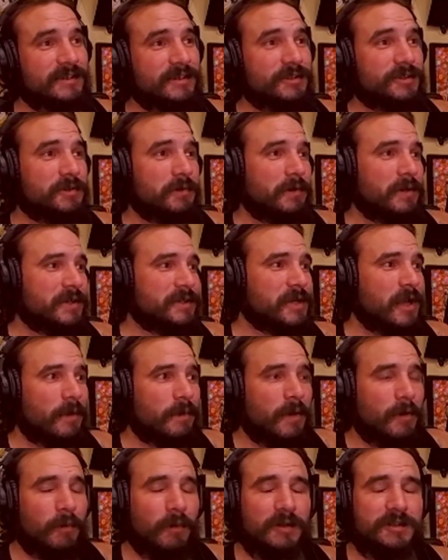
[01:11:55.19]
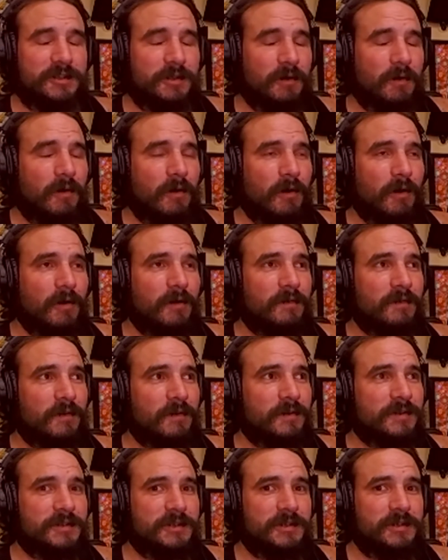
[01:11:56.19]
enjoy the job they work so hard to
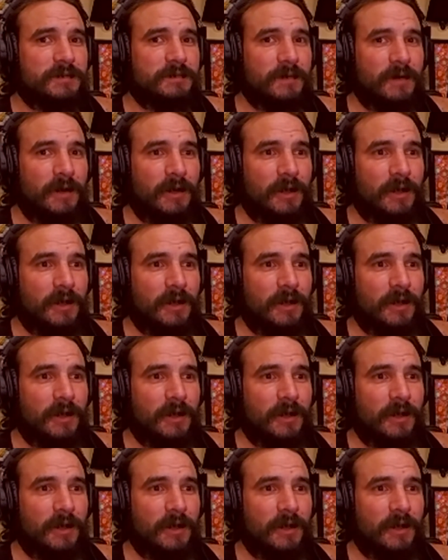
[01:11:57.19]
achieve,